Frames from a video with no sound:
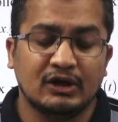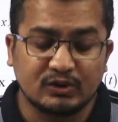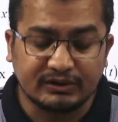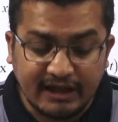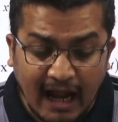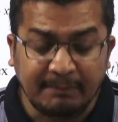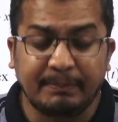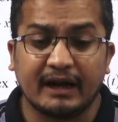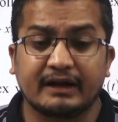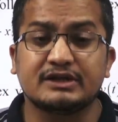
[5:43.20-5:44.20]
So that
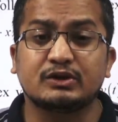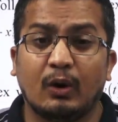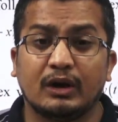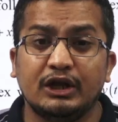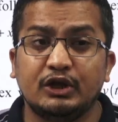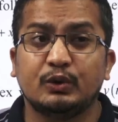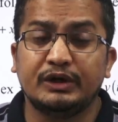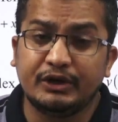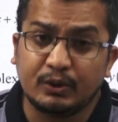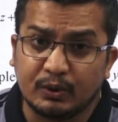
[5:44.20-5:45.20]
practice only you
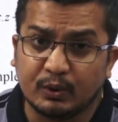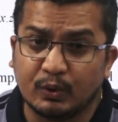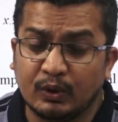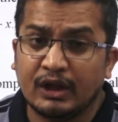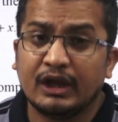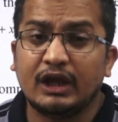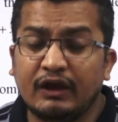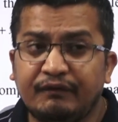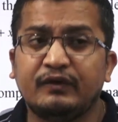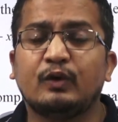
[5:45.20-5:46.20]
need to do
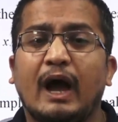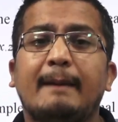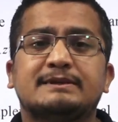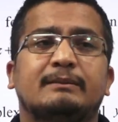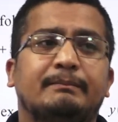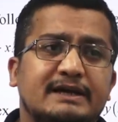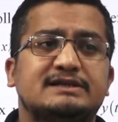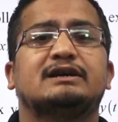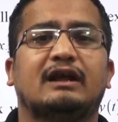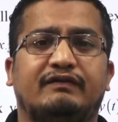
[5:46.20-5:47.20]
if you have some
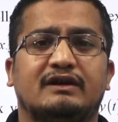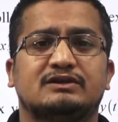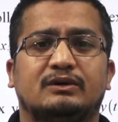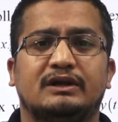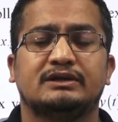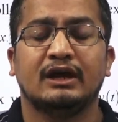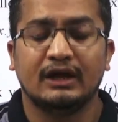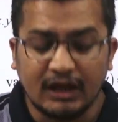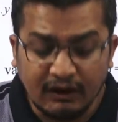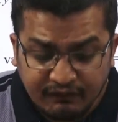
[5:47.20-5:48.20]
basic reference knowledge.
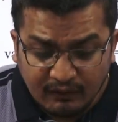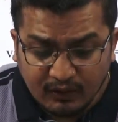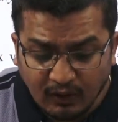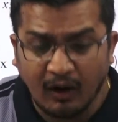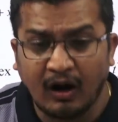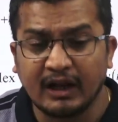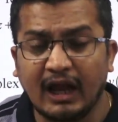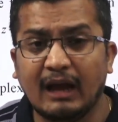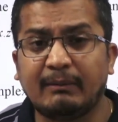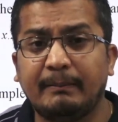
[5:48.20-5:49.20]
If you don't
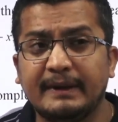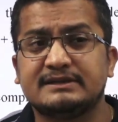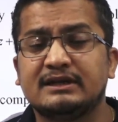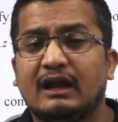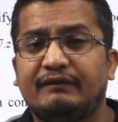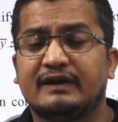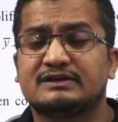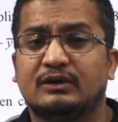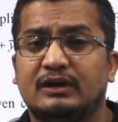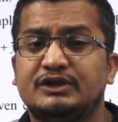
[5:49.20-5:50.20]
have a basic
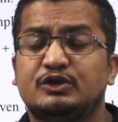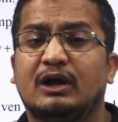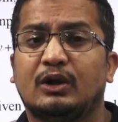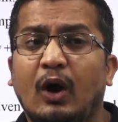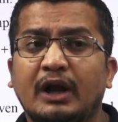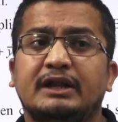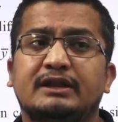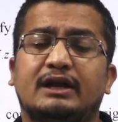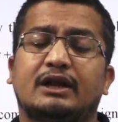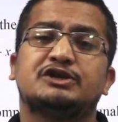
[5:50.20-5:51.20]
reference knowledge, you are not in
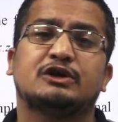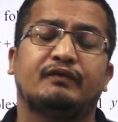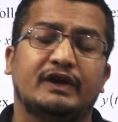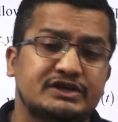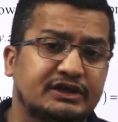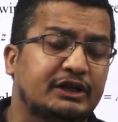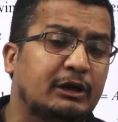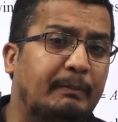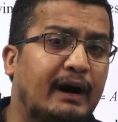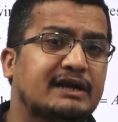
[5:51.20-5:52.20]
the touch of
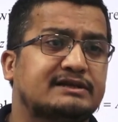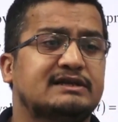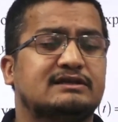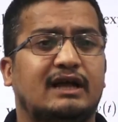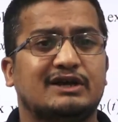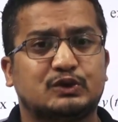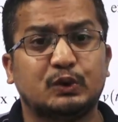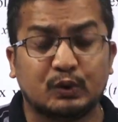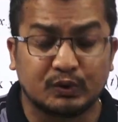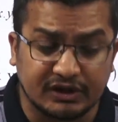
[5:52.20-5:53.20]
engineering part since last
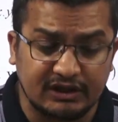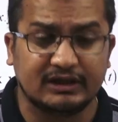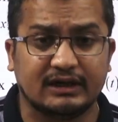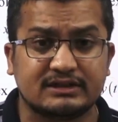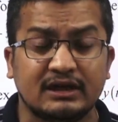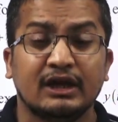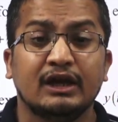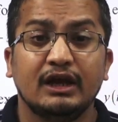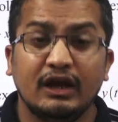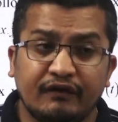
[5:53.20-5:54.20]
two to three years.
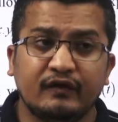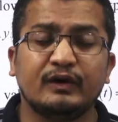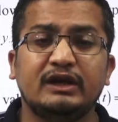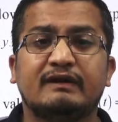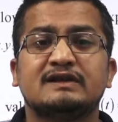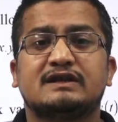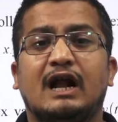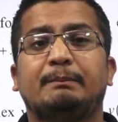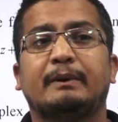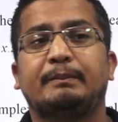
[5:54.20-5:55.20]
If you even
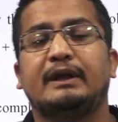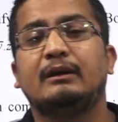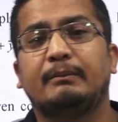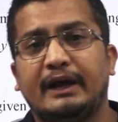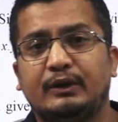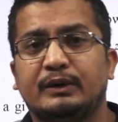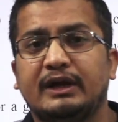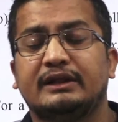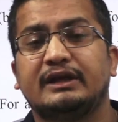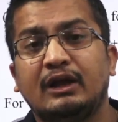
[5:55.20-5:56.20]
start preparing by
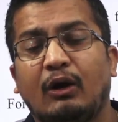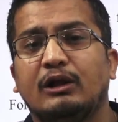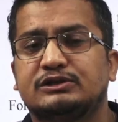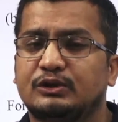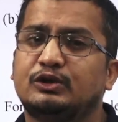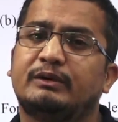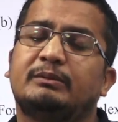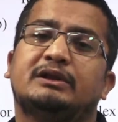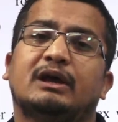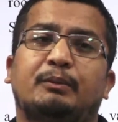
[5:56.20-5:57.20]
today, then also you
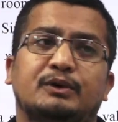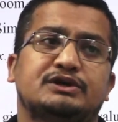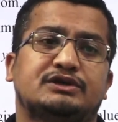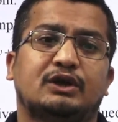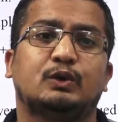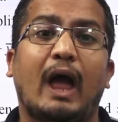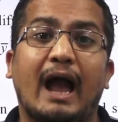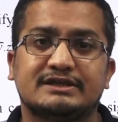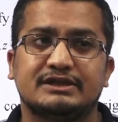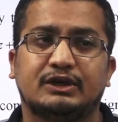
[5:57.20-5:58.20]
will be in the position to
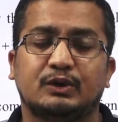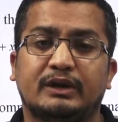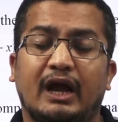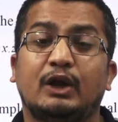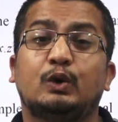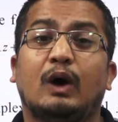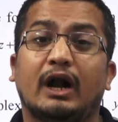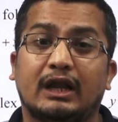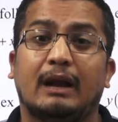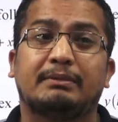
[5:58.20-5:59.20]
execute and to
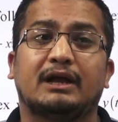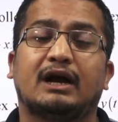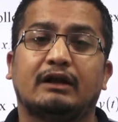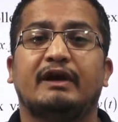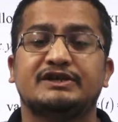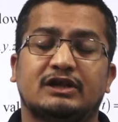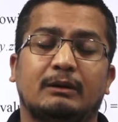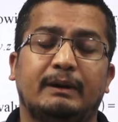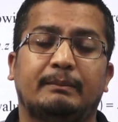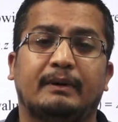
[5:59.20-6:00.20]
attempt the conventional
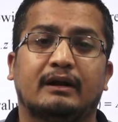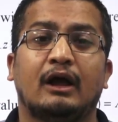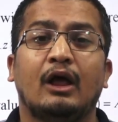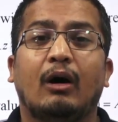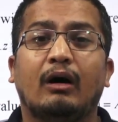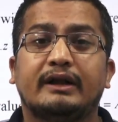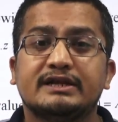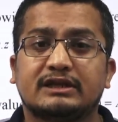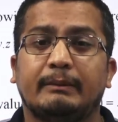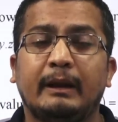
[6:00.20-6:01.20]
paper or
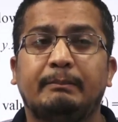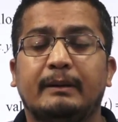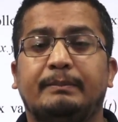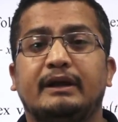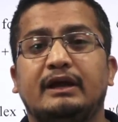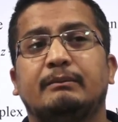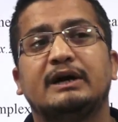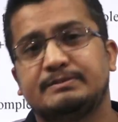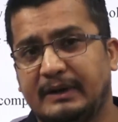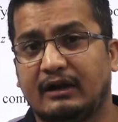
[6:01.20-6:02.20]
descriptive paper in
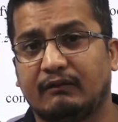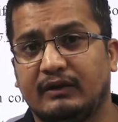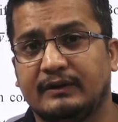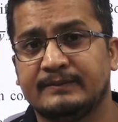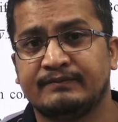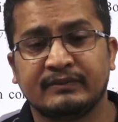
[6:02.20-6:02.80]
much better way.